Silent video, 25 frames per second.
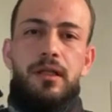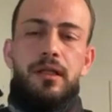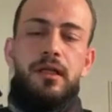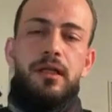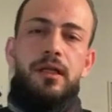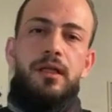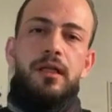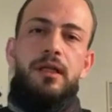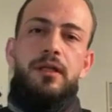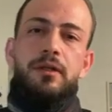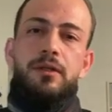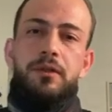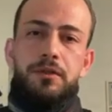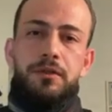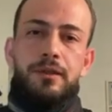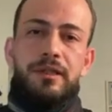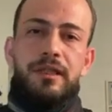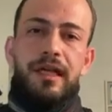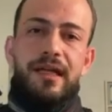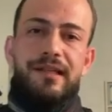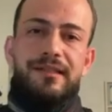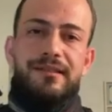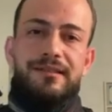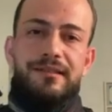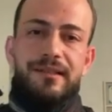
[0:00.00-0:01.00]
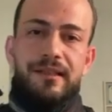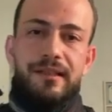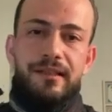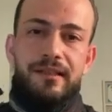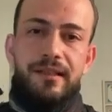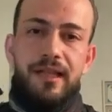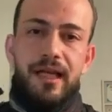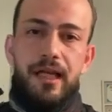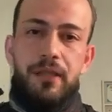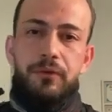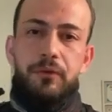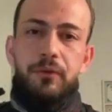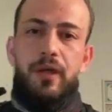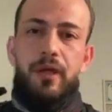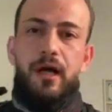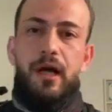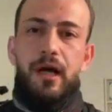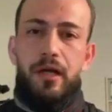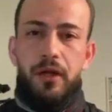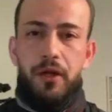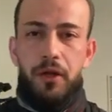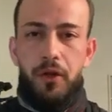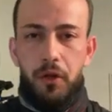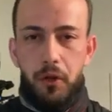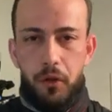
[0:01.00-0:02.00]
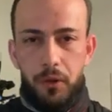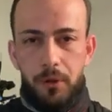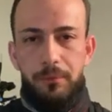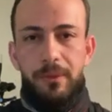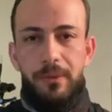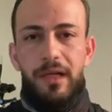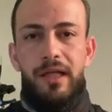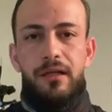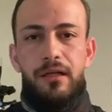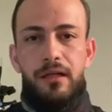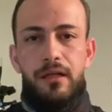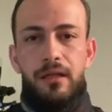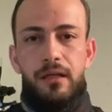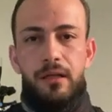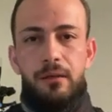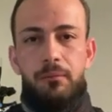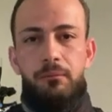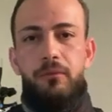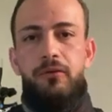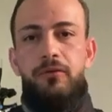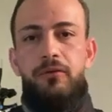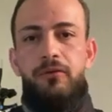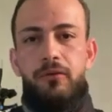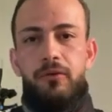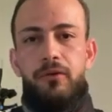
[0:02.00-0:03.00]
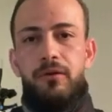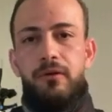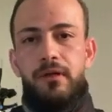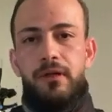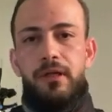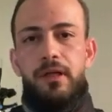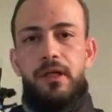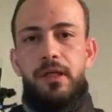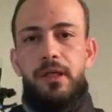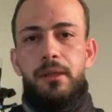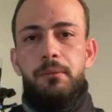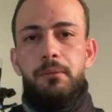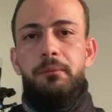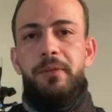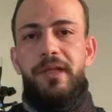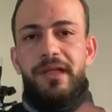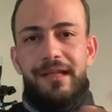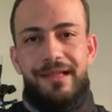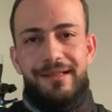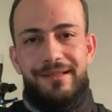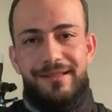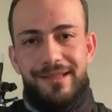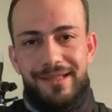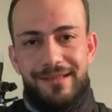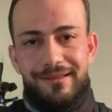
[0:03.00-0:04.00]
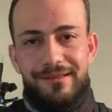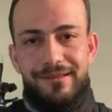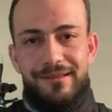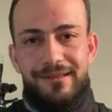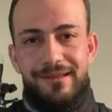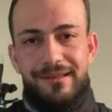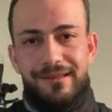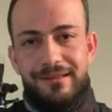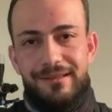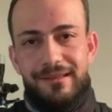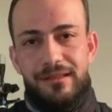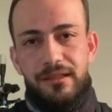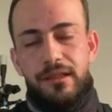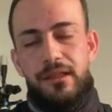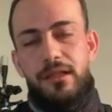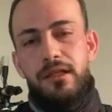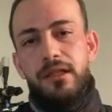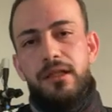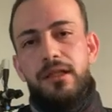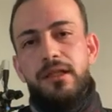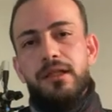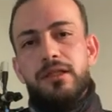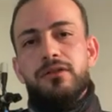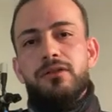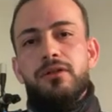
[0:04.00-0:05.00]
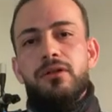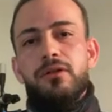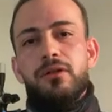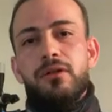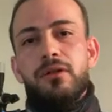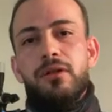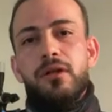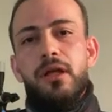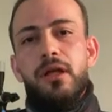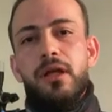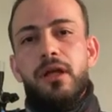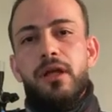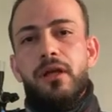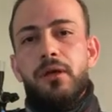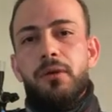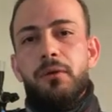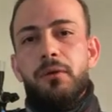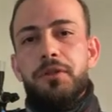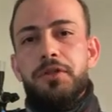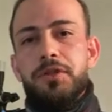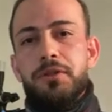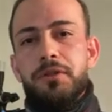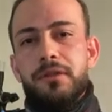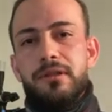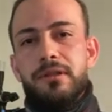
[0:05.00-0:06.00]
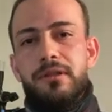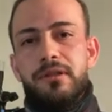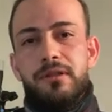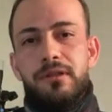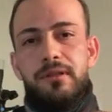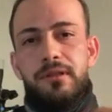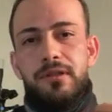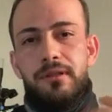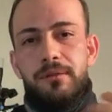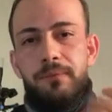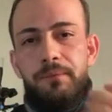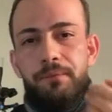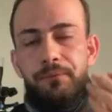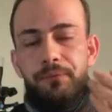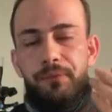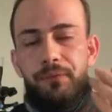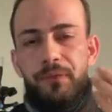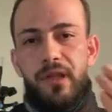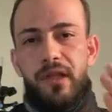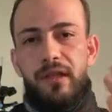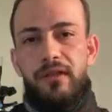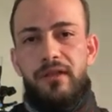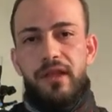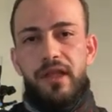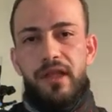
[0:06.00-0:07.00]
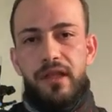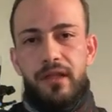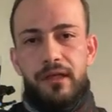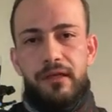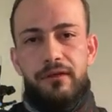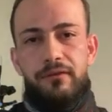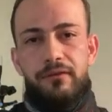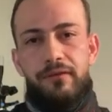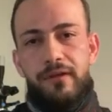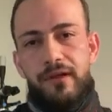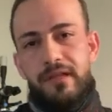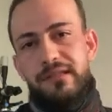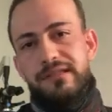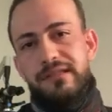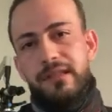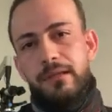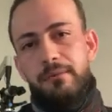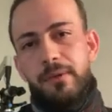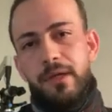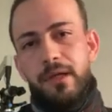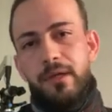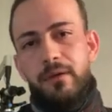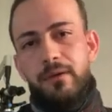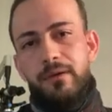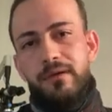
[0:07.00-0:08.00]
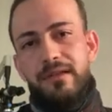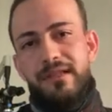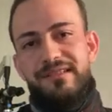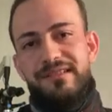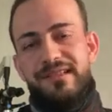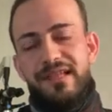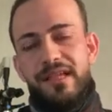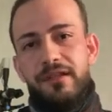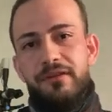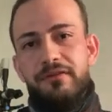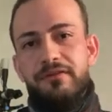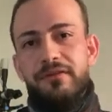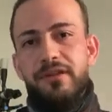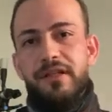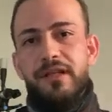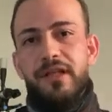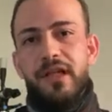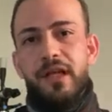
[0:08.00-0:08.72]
usually I said that we are human before being a dentist, so we should think first about the safety and